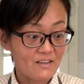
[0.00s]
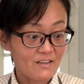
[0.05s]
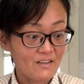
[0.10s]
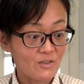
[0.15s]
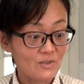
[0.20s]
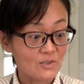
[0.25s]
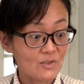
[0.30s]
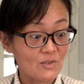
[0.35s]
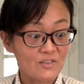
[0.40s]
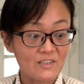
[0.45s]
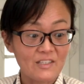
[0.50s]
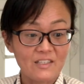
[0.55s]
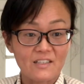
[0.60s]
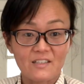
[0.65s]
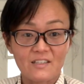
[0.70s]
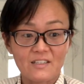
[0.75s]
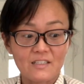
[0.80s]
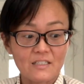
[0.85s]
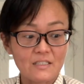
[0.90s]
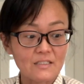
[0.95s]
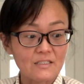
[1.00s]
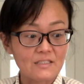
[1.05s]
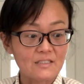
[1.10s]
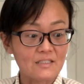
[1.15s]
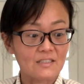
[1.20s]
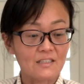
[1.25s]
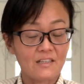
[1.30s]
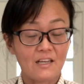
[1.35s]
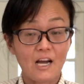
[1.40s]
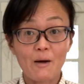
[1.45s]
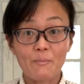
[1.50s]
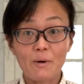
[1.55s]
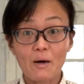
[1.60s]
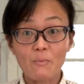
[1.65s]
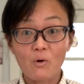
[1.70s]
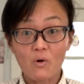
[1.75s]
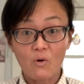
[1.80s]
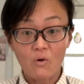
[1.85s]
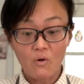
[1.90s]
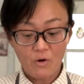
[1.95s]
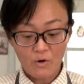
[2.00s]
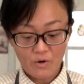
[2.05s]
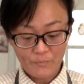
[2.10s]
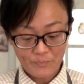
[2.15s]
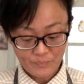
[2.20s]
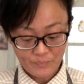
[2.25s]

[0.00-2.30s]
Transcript: ozoni is kamaboko.